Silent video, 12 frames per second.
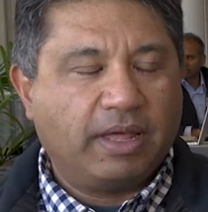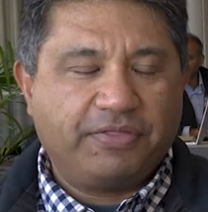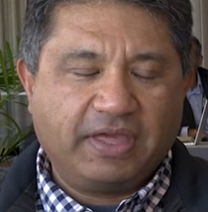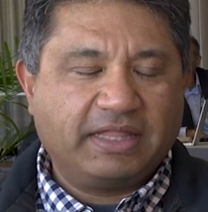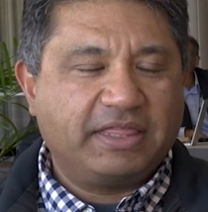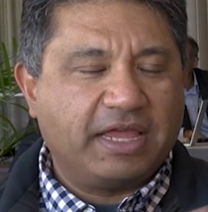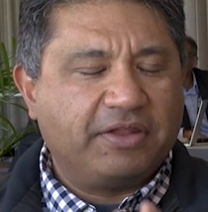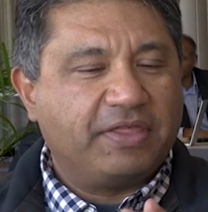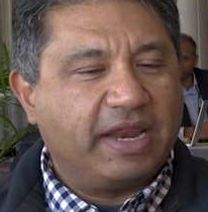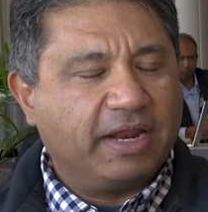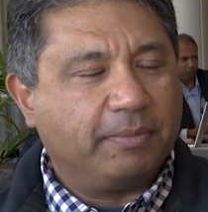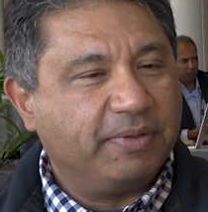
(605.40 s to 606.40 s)
well I think at the end of
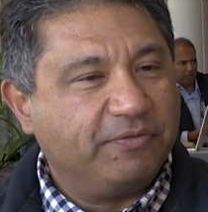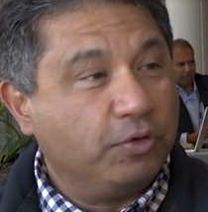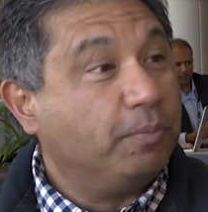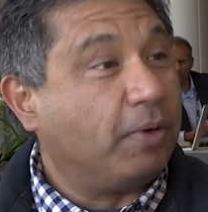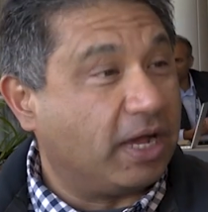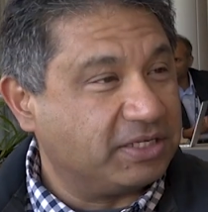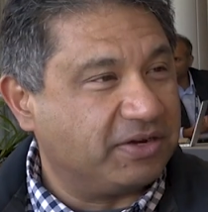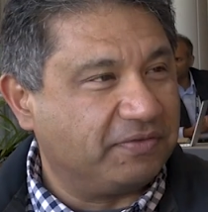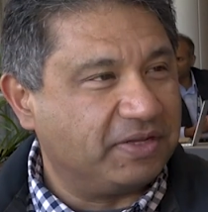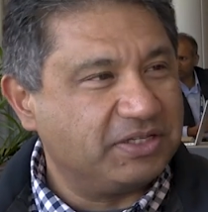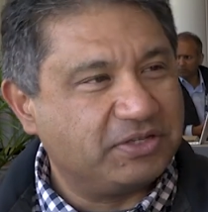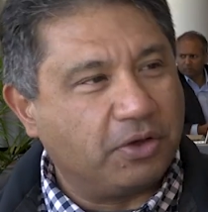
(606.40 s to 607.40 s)
the day it'll be viewed
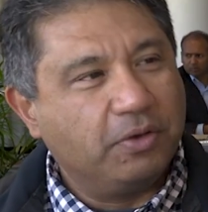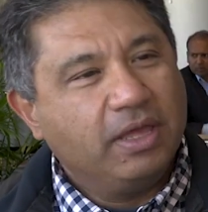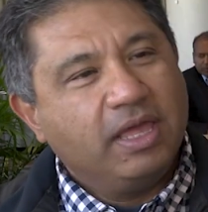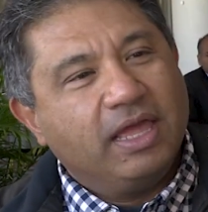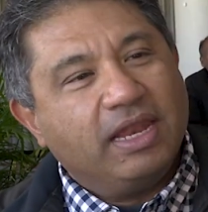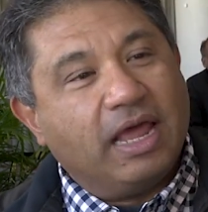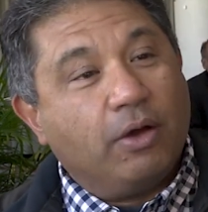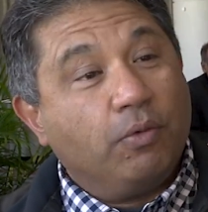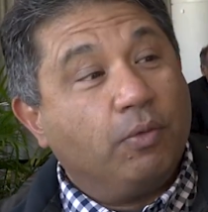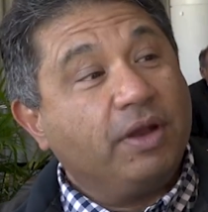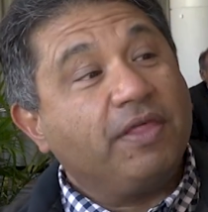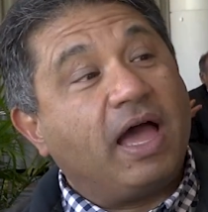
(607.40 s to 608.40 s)
positively. So Yay. now
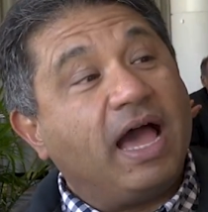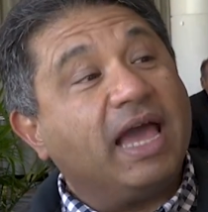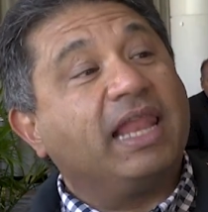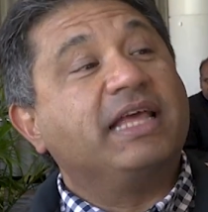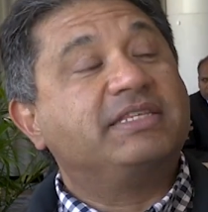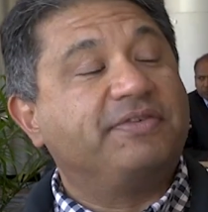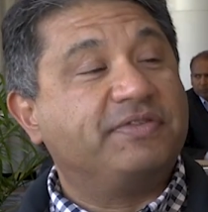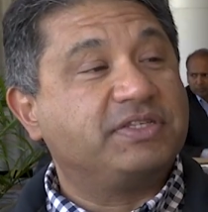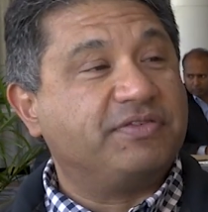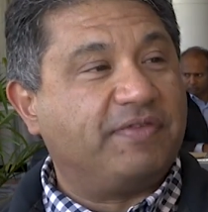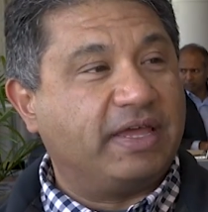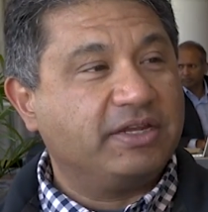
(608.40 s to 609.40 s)
one of the highlights of
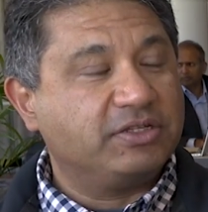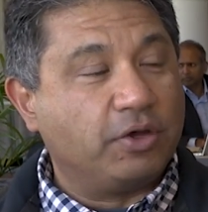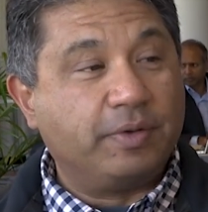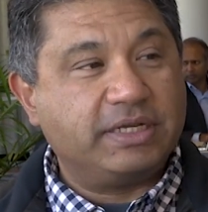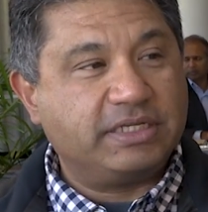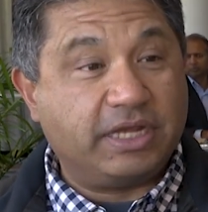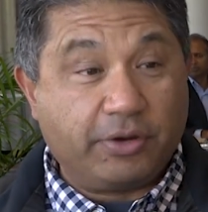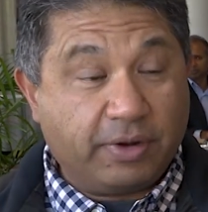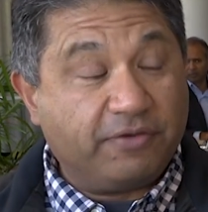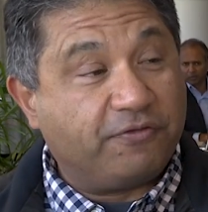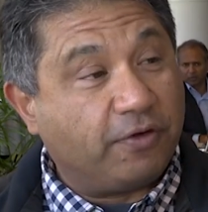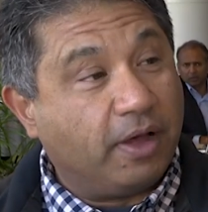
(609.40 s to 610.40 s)
this event is always
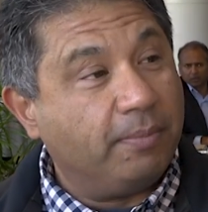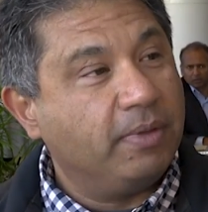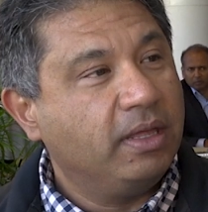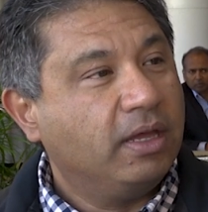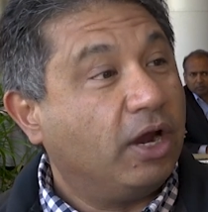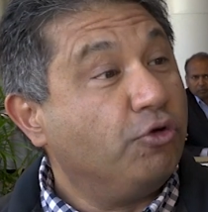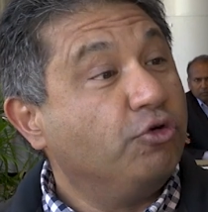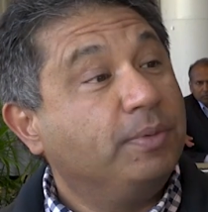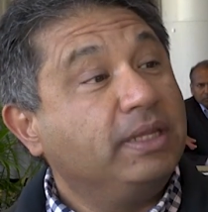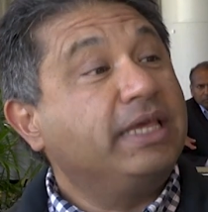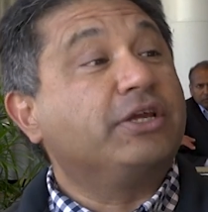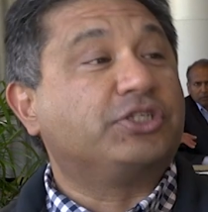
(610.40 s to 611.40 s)
hearing from
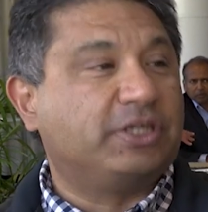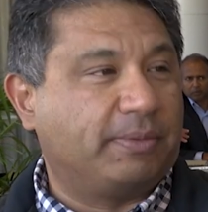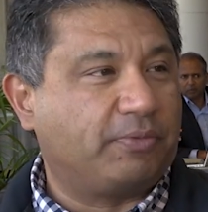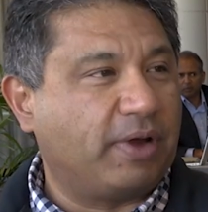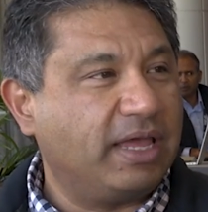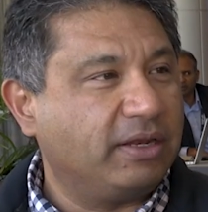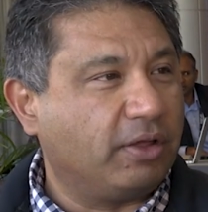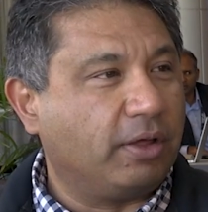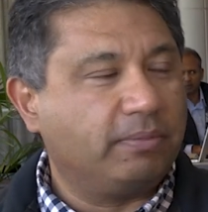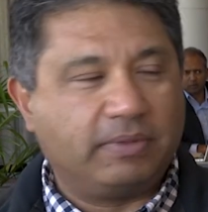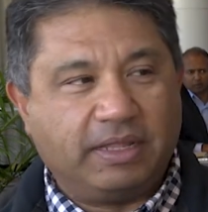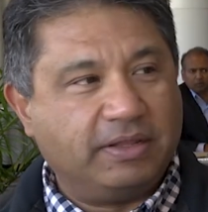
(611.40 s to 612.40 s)
Aruba leadership, right?
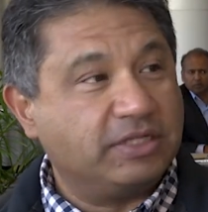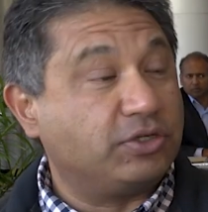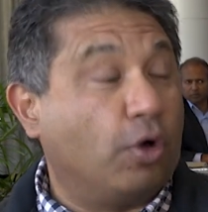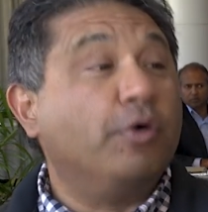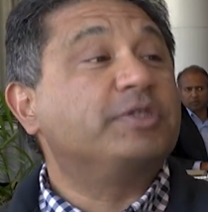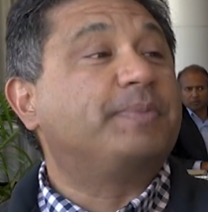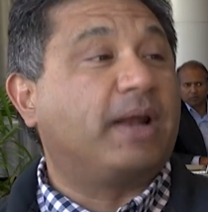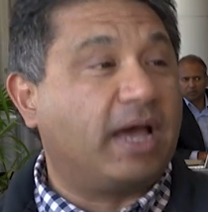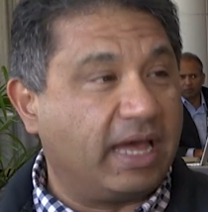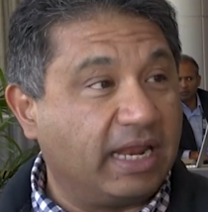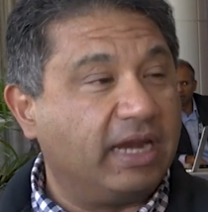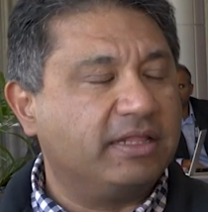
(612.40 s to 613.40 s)
Uh, and it's always been a
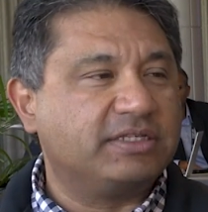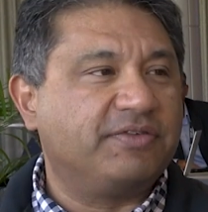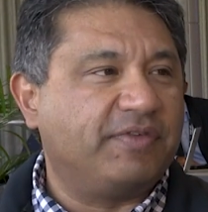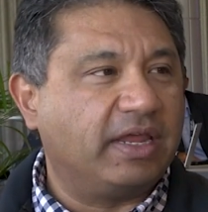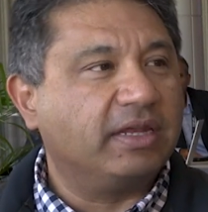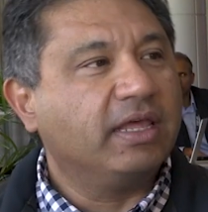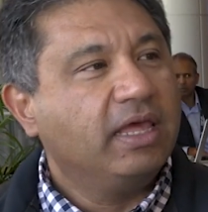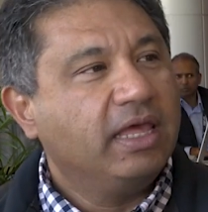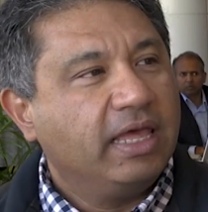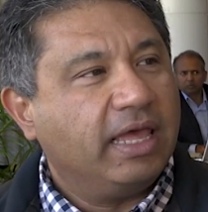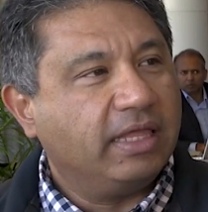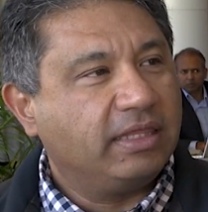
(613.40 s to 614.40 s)
highlight of this event.
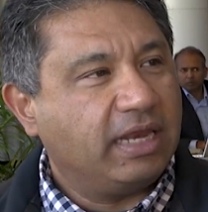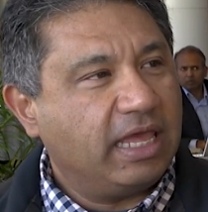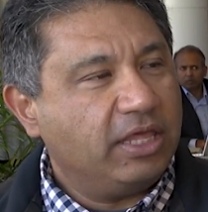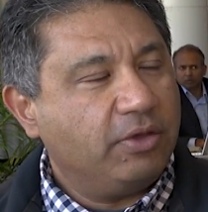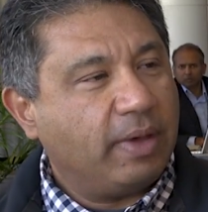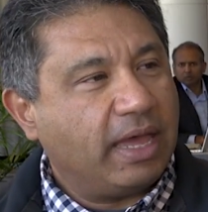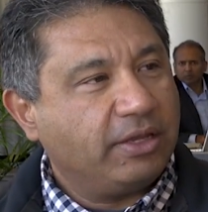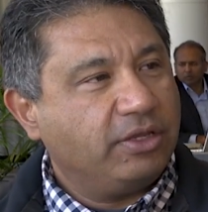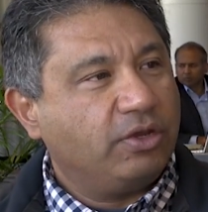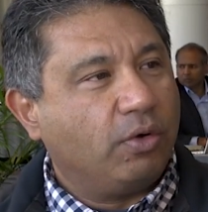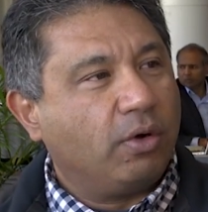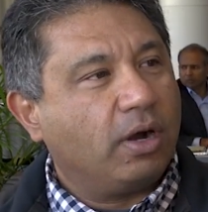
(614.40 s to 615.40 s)
And today you had
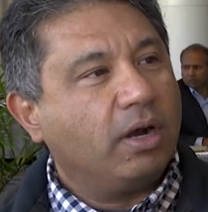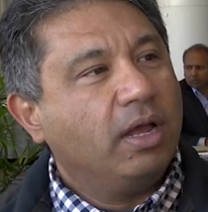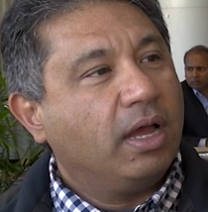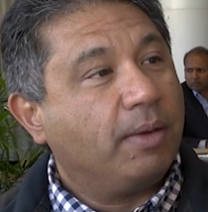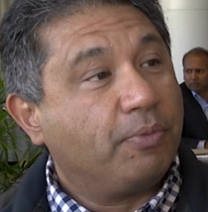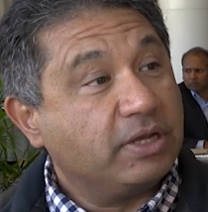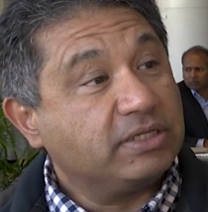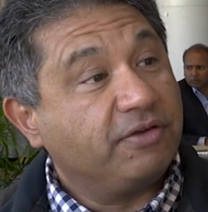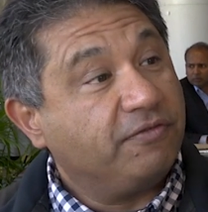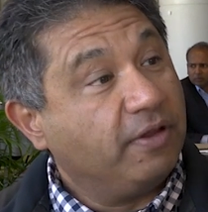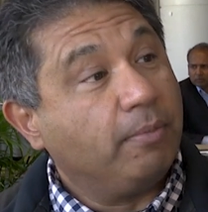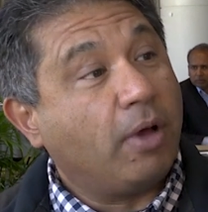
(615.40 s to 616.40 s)
your uh,
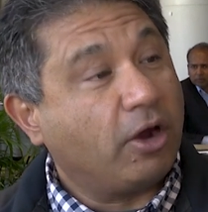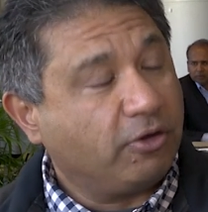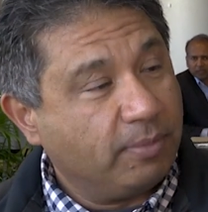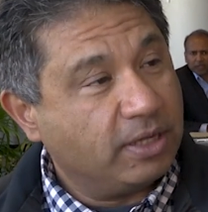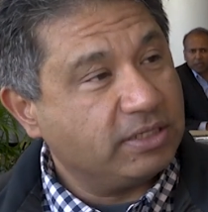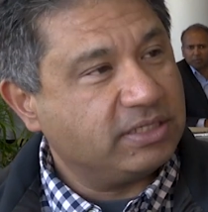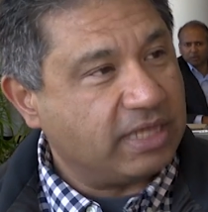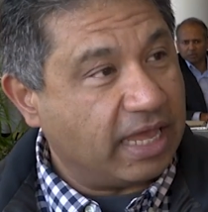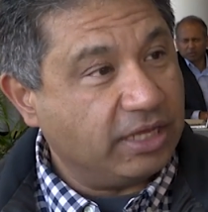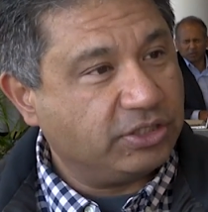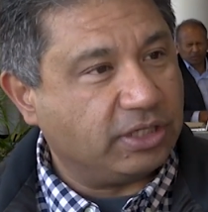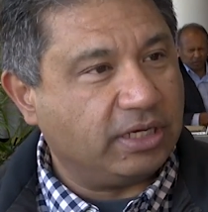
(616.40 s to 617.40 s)
president Phil Mottram on
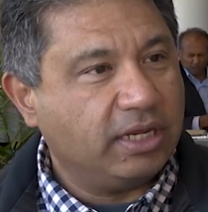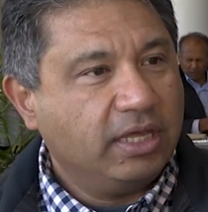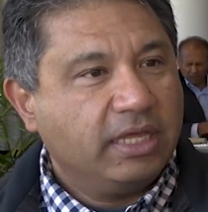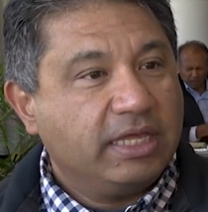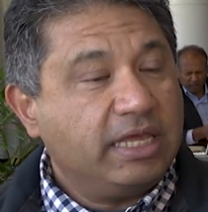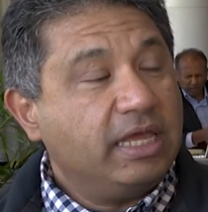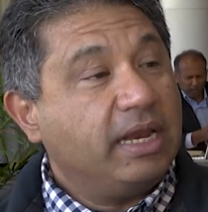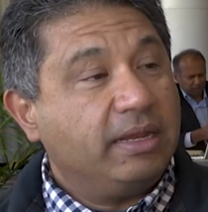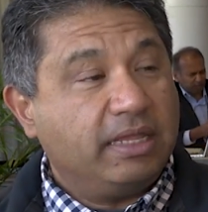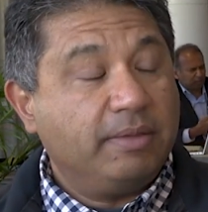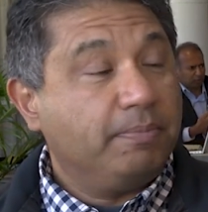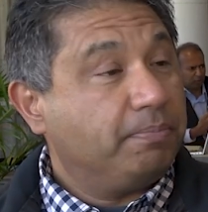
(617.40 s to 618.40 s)
stage, mm -hmm. and
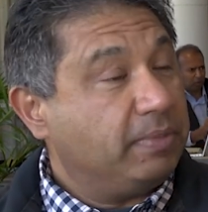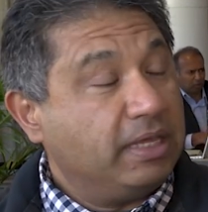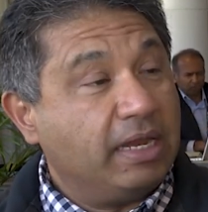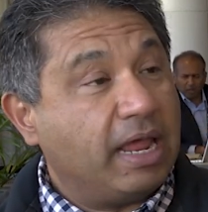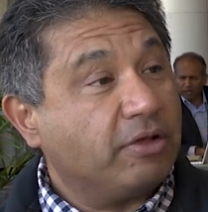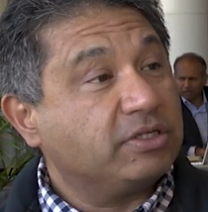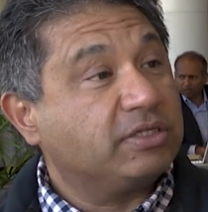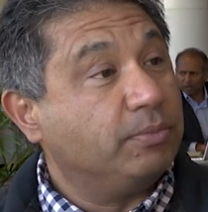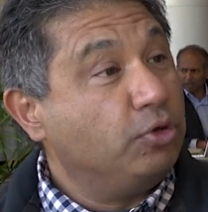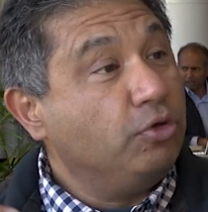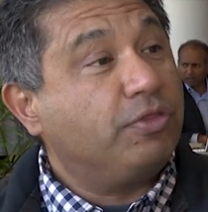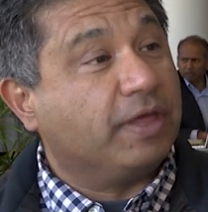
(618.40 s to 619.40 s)
he, he he announced
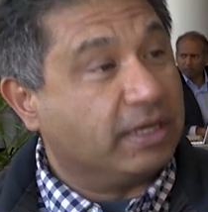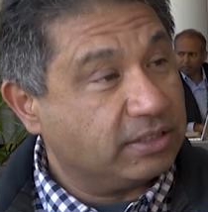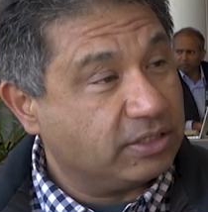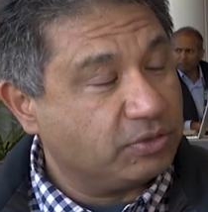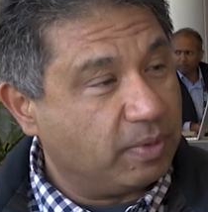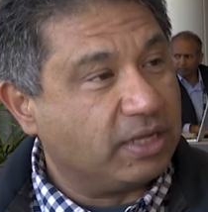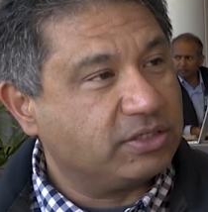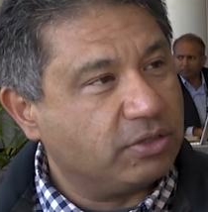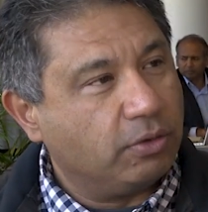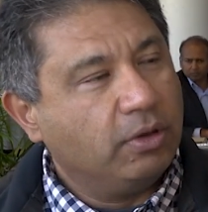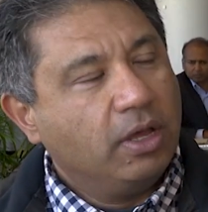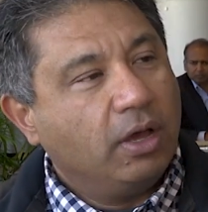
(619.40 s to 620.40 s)
some new things as well.
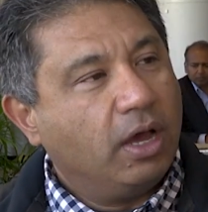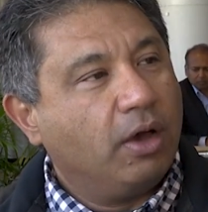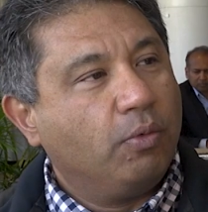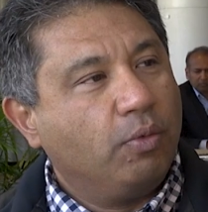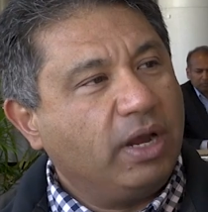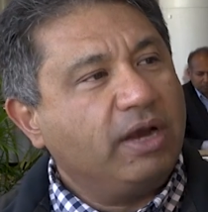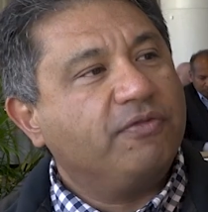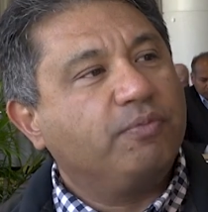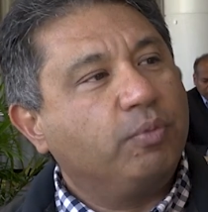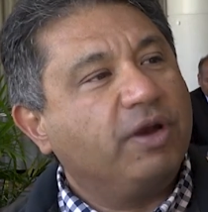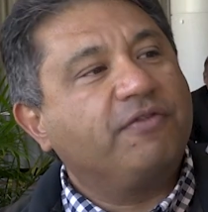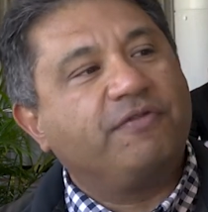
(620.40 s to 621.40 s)
So uh, what did
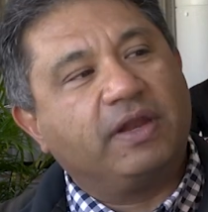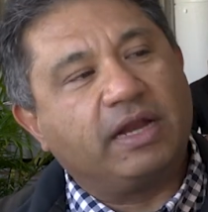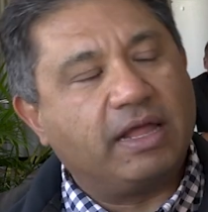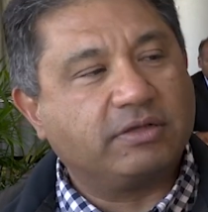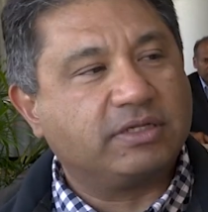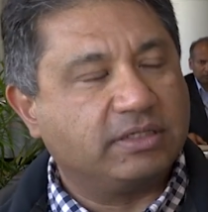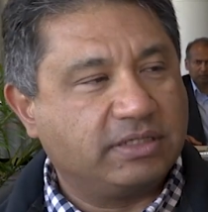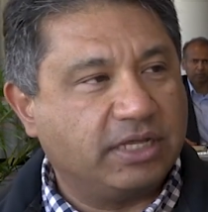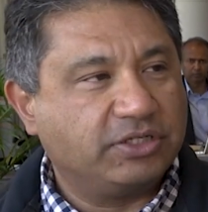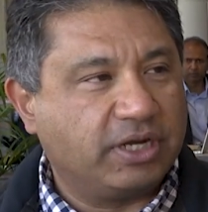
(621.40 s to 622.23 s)
what did Phil announce on stage?